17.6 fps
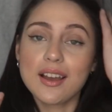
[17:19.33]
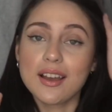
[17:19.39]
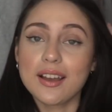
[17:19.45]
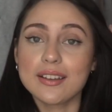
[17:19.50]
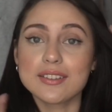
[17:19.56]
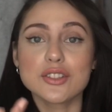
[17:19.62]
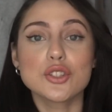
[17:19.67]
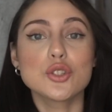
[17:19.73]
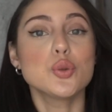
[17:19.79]

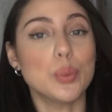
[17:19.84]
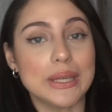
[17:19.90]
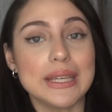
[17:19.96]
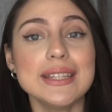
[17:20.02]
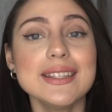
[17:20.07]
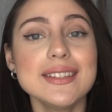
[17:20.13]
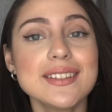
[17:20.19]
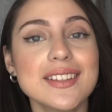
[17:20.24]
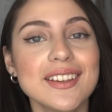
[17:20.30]

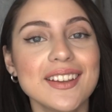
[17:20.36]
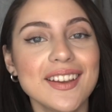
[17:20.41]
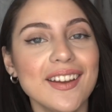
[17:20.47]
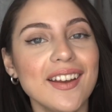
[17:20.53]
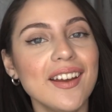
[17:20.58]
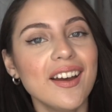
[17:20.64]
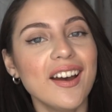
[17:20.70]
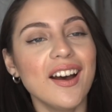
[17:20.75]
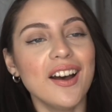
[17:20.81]
sweet.
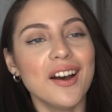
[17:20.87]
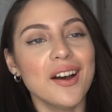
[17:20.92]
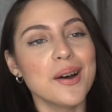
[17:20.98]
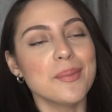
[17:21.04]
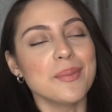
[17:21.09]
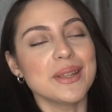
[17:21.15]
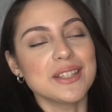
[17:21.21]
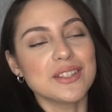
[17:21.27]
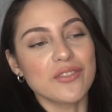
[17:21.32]

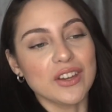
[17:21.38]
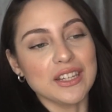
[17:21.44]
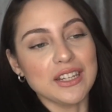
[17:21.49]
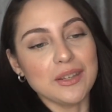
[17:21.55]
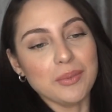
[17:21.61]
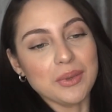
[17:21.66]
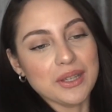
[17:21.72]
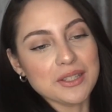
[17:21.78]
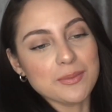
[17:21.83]
It's
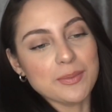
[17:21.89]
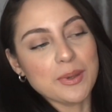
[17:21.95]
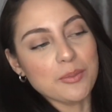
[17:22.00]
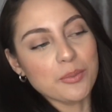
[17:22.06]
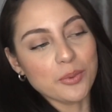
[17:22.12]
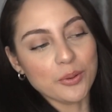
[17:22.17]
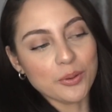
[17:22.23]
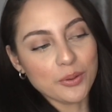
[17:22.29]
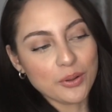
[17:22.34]
funny because
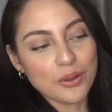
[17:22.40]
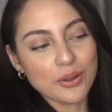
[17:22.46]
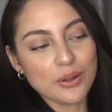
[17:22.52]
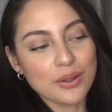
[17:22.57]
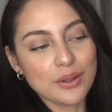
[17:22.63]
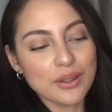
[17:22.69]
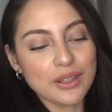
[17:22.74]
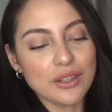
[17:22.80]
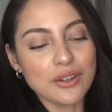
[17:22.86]
people,
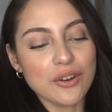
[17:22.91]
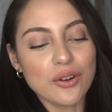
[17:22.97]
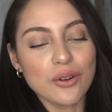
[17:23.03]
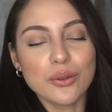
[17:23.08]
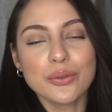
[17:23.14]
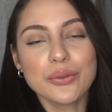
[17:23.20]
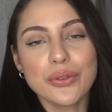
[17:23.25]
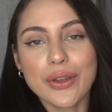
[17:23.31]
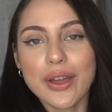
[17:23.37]
you
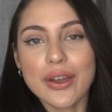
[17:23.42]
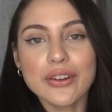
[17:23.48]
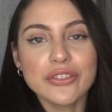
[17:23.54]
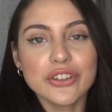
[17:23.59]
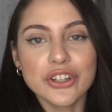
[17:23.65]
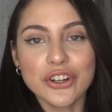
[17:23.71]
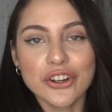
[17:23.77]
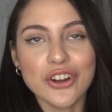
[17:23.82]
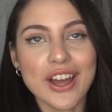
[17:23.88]
know,
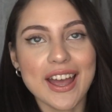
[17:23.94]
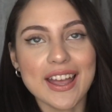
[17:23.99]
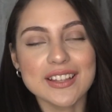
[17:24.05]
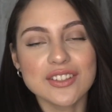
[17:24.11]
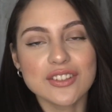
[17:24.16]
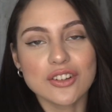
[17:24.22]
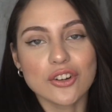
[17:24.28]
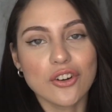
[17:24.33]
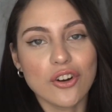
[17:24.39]
every girl
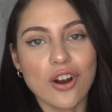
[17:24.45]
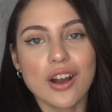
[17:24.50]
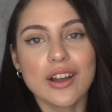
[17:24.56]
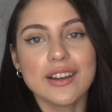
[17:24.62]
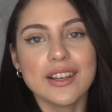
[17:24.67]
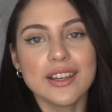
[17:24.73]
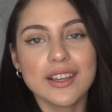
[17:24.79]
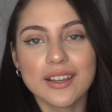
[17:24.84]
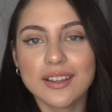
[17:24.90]
has their
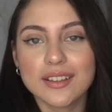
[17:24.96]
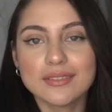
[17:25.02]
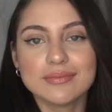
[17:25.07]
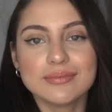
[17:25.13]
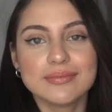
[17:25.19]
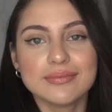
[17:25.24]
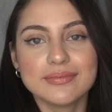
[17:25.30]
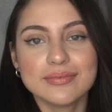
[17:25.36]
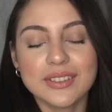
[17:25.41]
chronic,
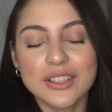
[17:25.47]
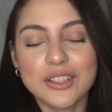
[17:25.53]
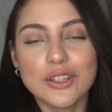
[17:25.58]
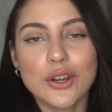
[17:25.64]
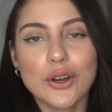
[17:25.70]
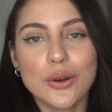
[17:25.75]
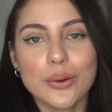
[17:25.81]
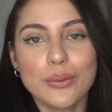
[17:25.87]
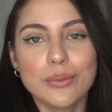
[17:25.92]
you
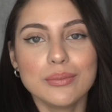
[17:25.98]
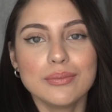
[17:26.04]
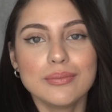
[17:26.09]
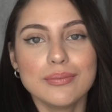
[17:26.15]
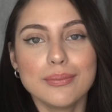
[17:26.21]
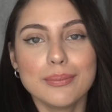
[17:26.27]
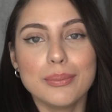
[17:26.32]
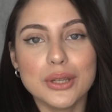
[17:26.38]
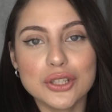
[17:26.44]
know,
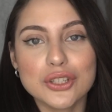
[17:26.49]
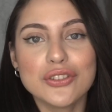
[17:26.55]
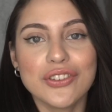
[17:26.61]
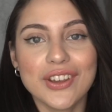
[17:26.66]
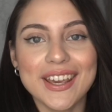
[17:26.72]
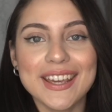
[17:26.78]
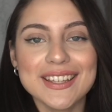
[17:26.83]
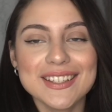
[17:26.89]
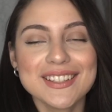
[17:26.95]
bitch
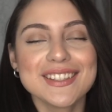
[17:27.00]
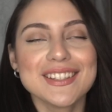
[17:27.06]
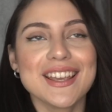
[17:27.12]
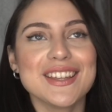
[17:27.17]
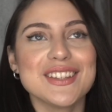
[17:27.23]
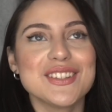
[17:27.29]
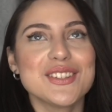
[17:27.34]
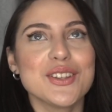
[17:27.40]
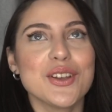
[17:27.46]
face.
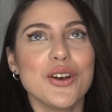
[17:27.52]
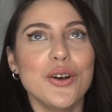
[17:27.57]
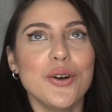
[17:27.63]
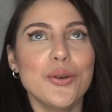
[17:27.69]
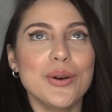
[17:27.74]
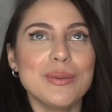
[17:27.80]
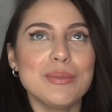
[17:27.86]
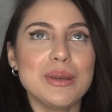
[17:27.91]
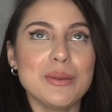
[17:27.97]
And
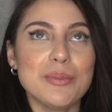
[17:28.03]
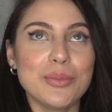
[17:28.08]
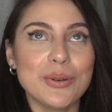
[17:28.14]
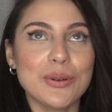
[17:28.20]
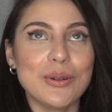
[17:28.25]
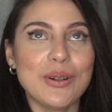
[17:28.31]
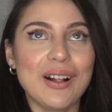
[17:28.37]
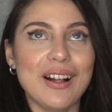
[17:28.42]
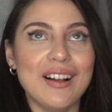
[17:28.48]
so when
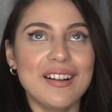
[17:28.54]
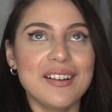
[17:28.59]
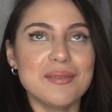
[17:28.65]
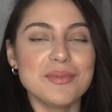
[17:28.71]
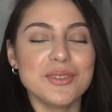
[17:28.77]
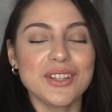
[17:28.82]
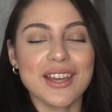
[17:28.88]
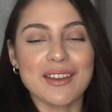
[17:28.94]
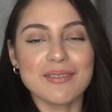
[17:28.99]
people
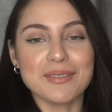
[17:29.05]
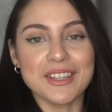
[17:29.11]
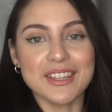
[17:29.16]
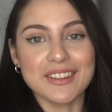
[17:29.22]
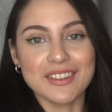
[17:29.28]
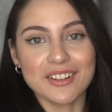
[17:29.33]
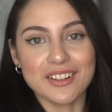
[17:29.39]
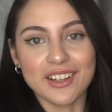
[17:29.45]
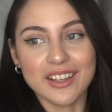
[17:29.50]
look at
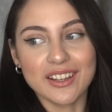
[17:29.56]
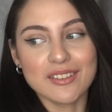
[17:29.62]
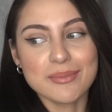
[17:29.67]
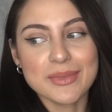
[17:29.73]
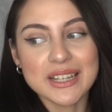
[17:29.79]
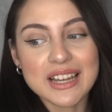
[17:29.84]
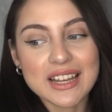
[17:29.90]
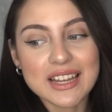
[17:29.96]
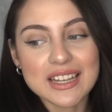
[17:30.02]
me, they're like, oh
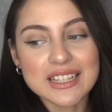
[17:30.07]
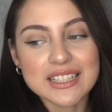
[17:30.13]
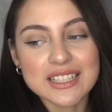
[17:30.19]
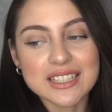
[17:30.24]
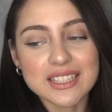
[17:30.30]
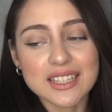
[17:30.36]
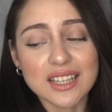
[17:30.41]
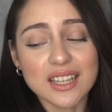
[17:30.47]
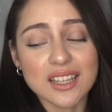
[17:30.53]
my
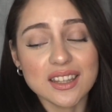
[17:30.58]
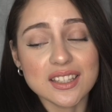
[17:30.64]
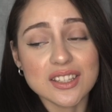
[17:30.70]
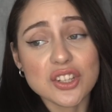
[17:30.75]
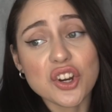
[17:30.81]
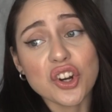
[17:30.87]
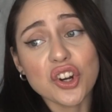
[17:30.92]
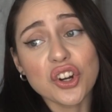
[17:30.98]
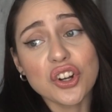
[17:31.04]
gosh, like this
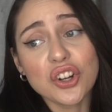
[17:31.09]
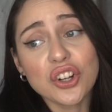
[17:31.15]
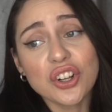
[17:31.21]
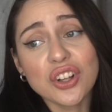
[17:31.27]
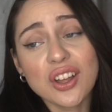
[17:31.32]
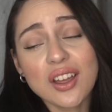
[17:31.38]
girl